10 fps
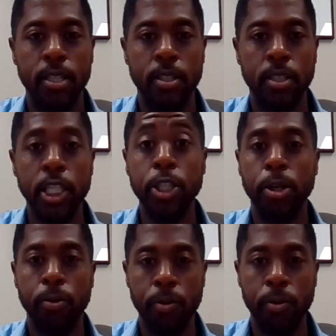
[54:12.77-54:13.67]

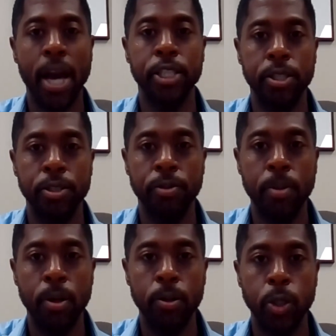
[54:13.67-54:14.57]
knee-jerk reactions
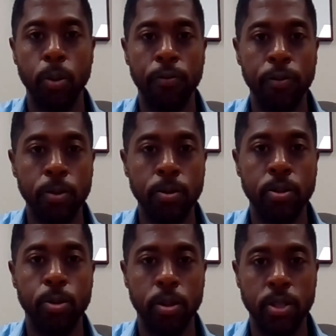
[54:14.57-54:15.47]
from those who
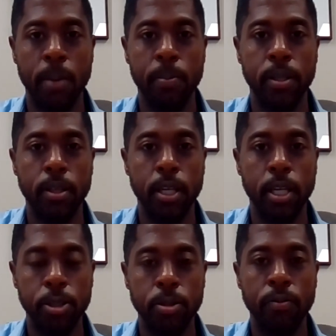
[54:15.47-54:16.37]
refuse to examine the
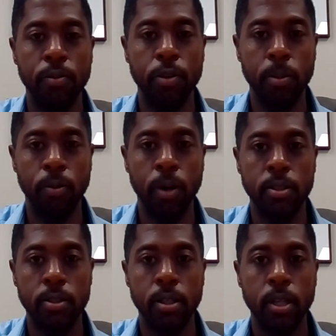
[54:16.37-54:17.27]
issues of human
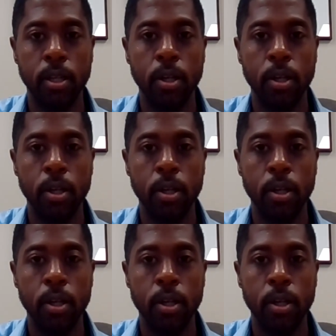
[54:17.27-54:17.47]
rights,